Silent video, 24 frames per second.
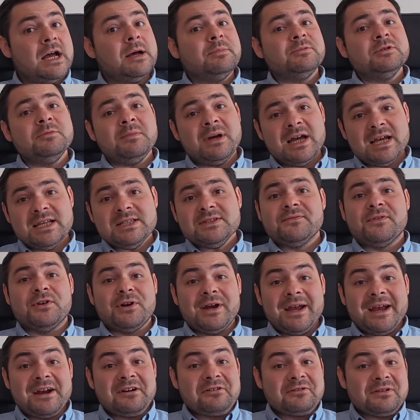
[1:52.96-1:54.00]
optimized
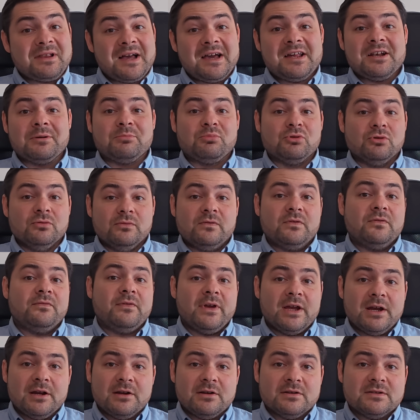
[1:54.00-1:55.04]
for airline-approved
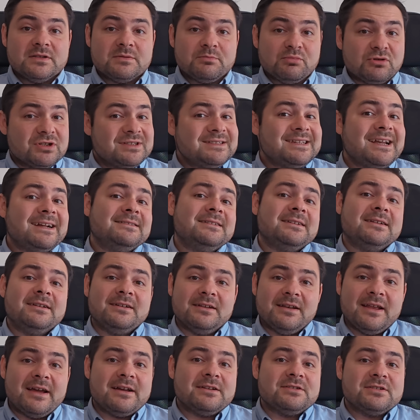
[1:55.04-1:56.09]
fares,
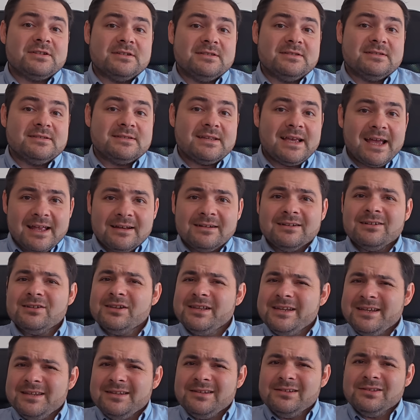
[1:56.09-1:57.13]
protected connections, and
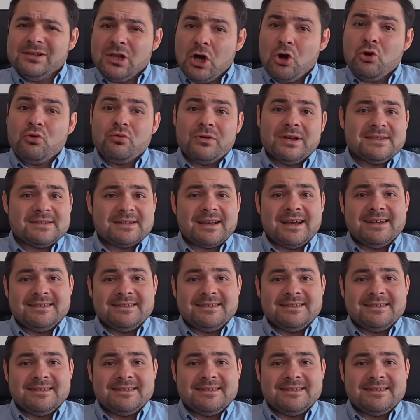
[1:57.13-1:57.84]
clean, low-risk